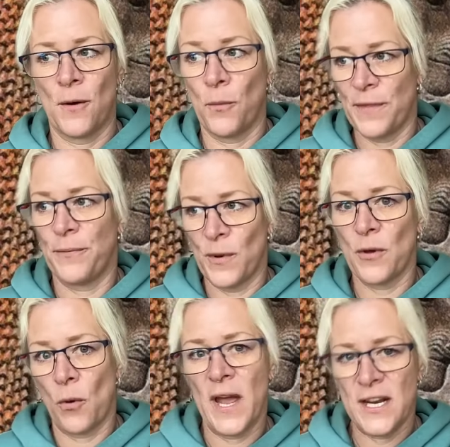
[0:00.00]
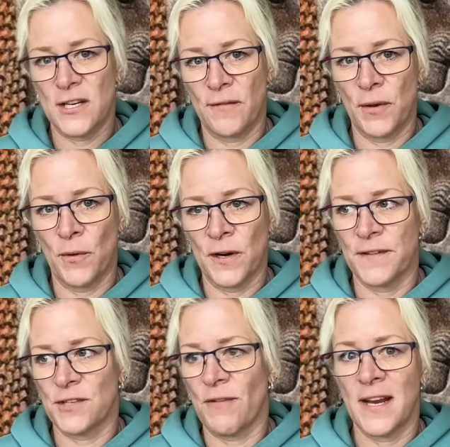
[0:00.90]
with each and every one
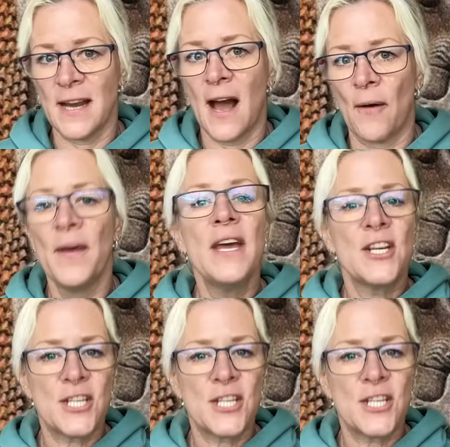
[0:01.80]
of us right now.